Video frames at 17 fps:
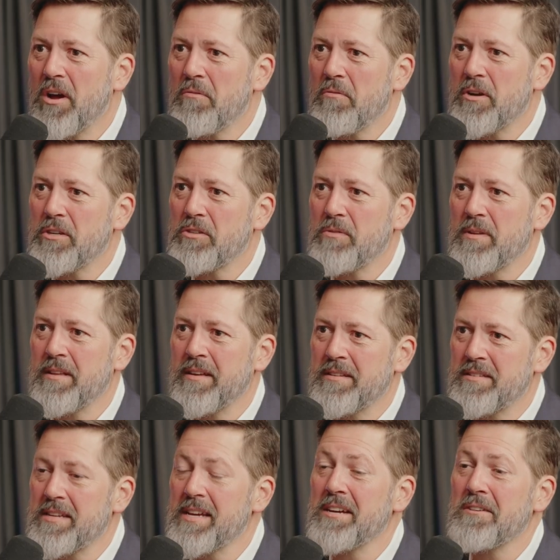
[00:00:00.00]
I worked with a
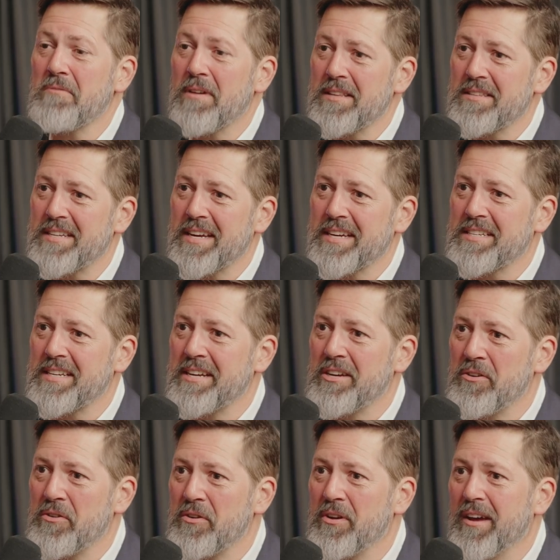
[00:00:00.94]
singer once, actually,
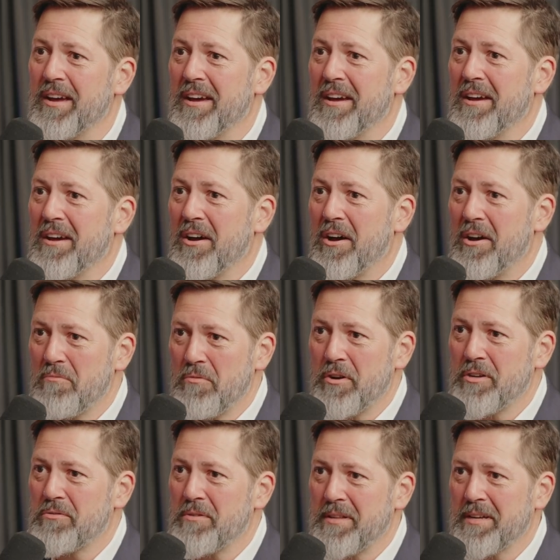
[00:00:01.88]
who I'd
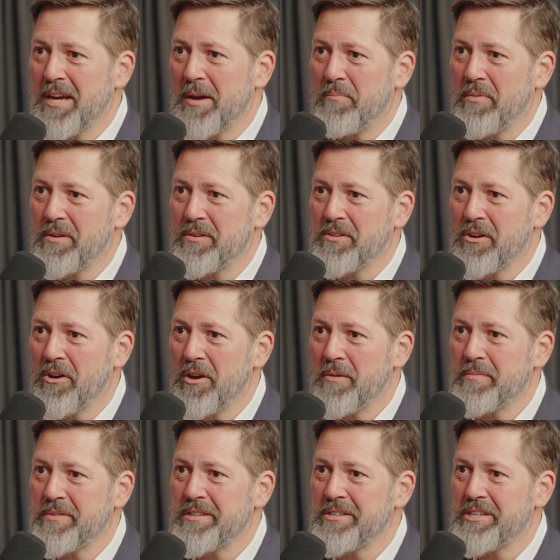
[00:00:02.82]
worked with a couple of
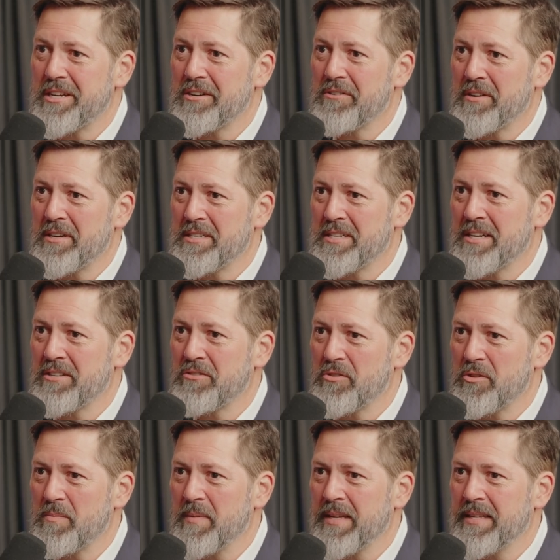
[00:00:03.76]
times, and she got in touch
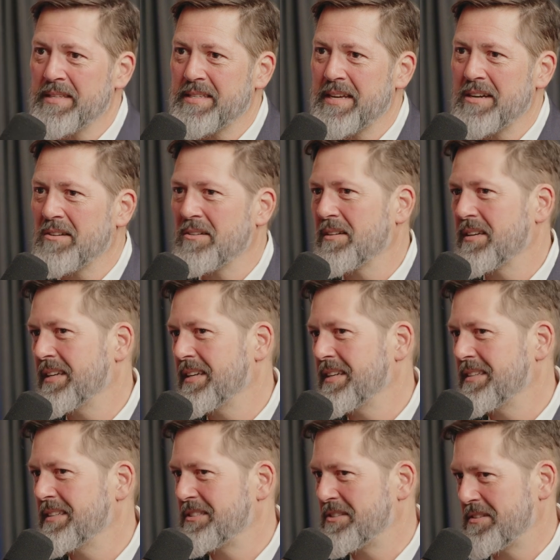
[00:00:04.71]
with me and said, oh,
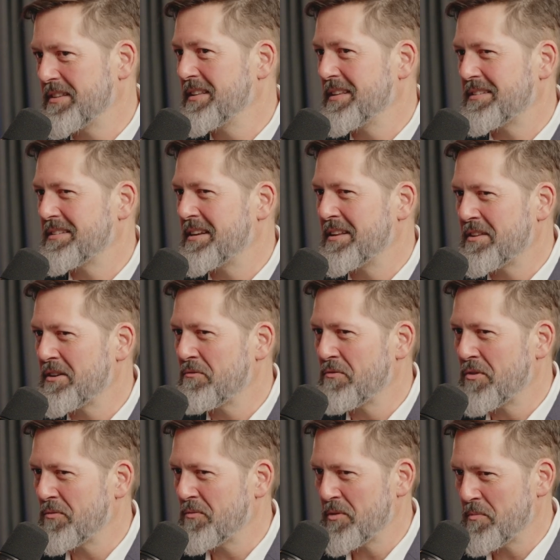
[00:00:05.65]
do you think there's anything
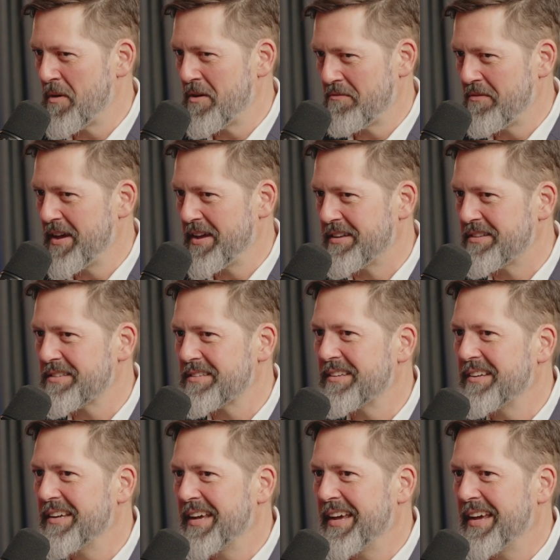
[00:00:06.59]
wrong with my face?